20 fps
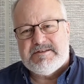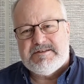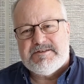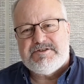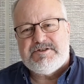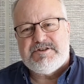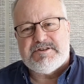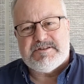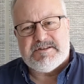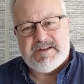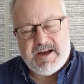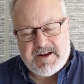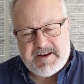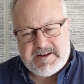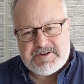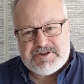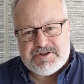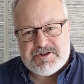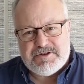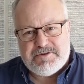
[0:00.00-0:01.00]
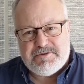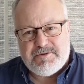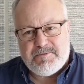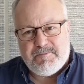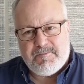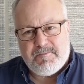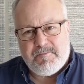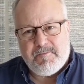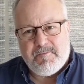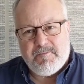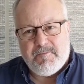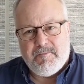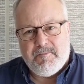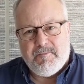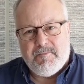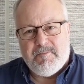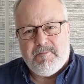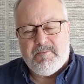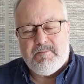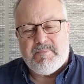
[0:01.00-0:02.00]
she's not a Jew,
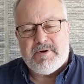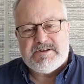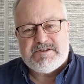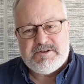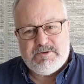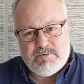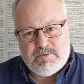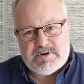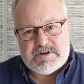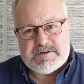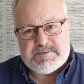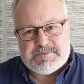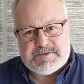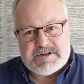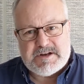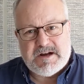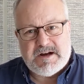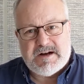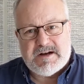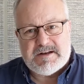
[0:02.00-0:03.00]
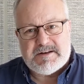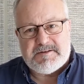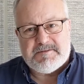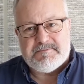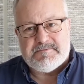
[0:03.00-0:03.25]
but she worships God.